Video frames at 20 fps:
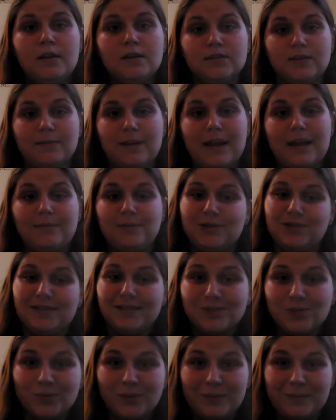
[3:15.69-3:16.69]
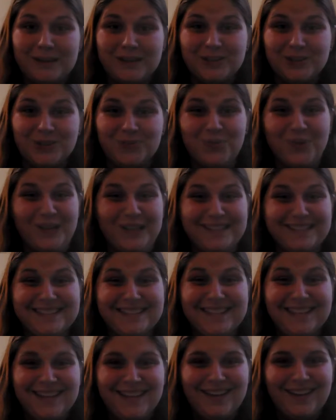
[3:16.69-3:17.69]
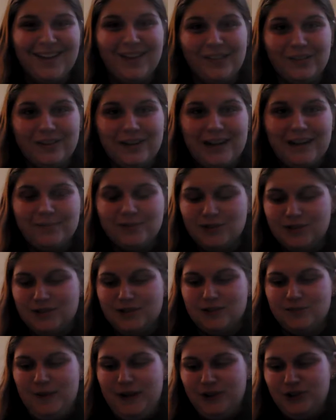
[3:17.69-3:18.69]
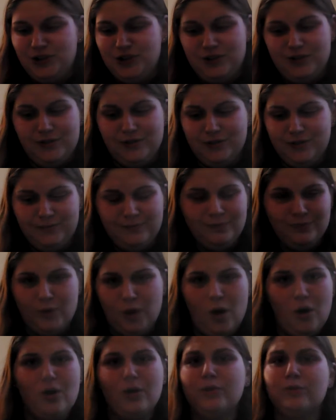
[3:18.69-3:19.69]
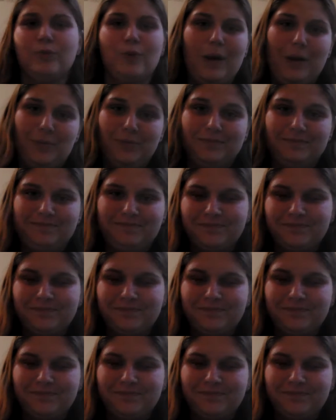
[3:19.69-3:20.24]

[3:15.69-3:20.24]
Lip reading: Sometimes it's only mentioned once. Other times it's mentioned all throughout.